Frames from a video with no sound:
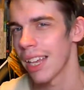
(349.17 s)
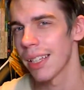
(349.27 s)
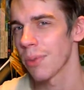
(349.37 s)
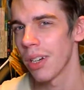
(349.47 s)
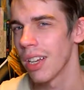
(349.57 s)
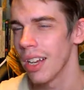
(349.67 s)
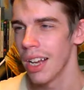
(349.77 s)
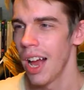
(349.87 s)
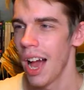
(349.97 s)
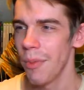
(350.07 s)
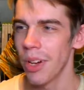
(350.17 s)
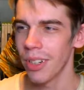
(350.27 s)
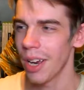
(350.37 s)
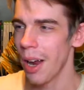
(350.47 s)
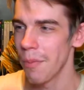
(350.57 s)
That's what I'm not
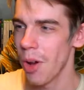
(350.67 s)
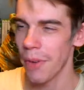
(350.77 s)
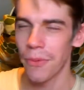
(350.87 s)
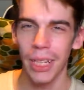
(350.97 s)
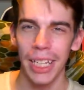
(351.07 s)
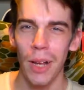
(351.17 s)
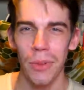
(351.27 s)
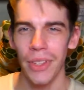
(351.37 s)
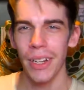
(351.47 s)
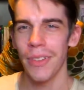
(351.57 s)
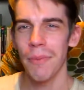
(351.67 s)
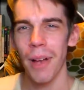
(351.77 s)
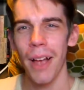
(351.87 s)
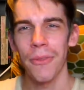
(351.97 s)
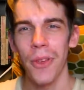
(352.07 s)
affiliated with anything,
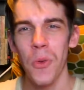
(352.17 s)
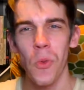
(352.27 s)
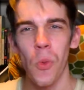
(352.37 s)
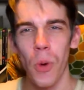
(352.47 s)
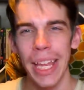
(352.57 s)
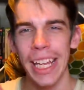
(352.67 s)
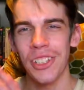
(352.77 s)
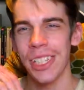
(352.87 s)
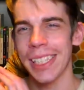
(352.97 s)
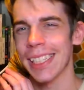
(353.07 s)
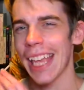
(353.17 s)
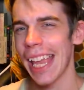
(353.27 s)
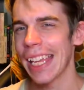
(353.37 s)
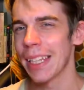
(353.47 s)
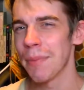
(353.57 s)
but I feel weird just
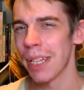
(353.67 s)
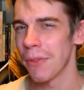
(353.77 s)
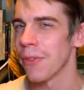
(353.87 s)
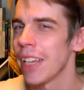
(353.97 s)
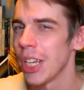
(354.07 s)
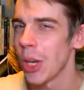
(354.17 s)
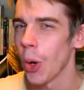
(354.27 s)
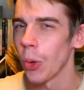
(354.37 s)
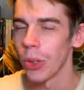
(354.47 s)
saying them in a video.